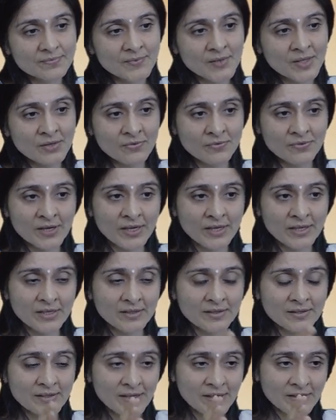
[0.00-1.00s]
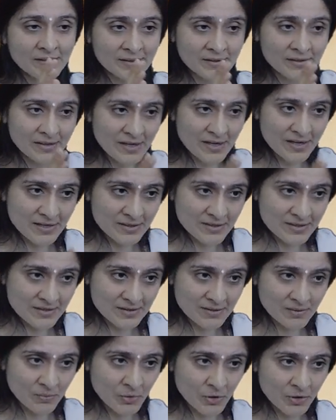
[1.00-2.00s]
If I can recognize
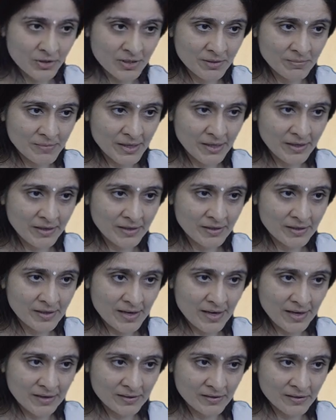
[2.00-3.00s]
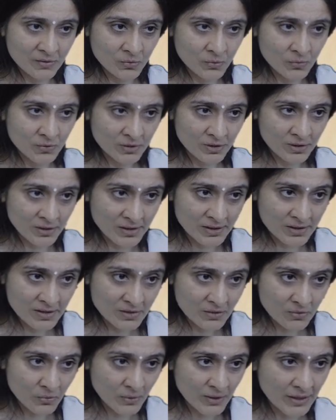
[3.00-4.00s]
the body, mind, and the world in
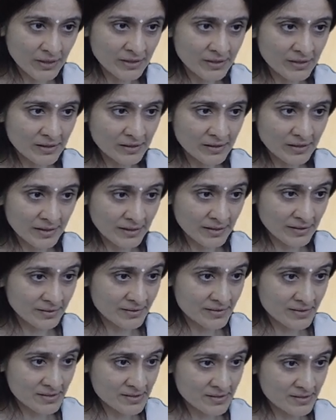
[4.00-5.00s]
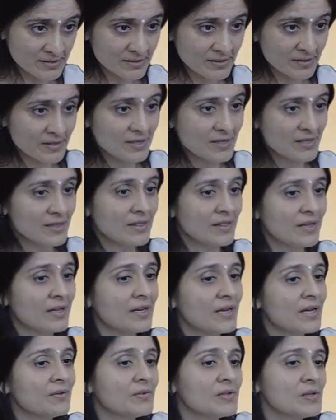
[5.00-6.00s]
the waking like this,
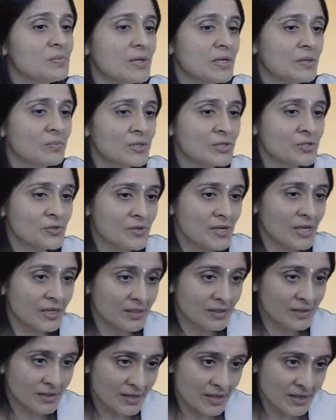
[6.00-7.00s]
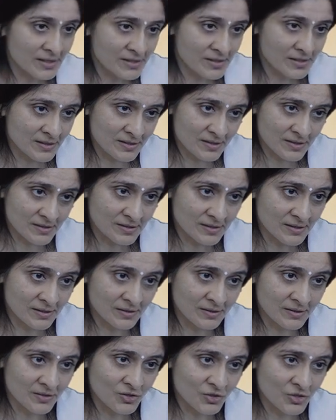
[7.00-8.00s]
then I will be able to recognize it
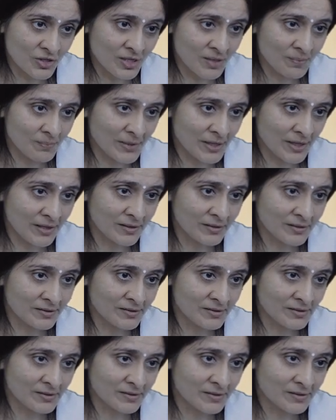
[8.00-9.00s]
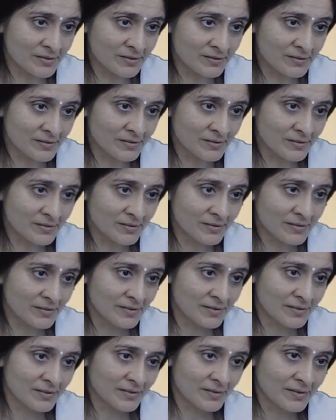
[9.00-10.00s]
in the dream like this.
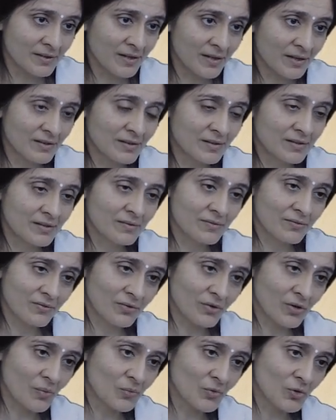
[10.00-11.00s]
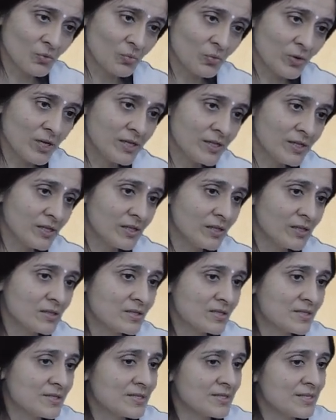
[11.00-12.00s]
Yeah? From the waking,
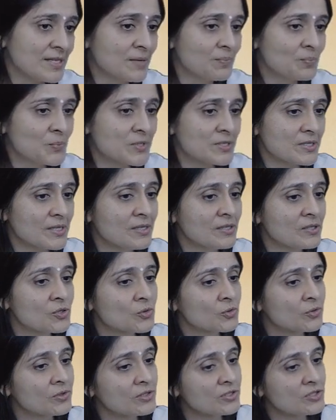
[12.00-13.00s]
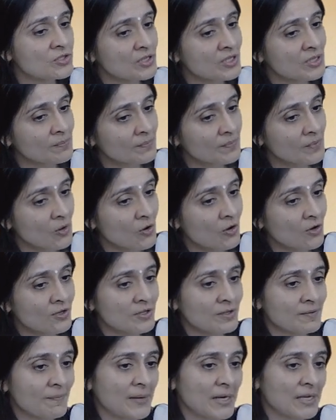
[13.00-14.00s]
it seeps into the dream
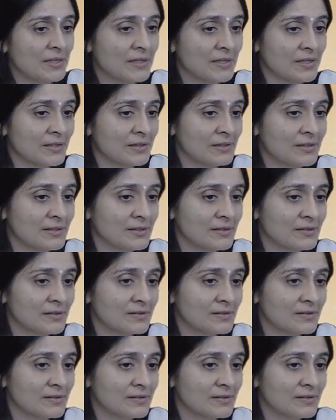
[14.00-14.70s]
automatically.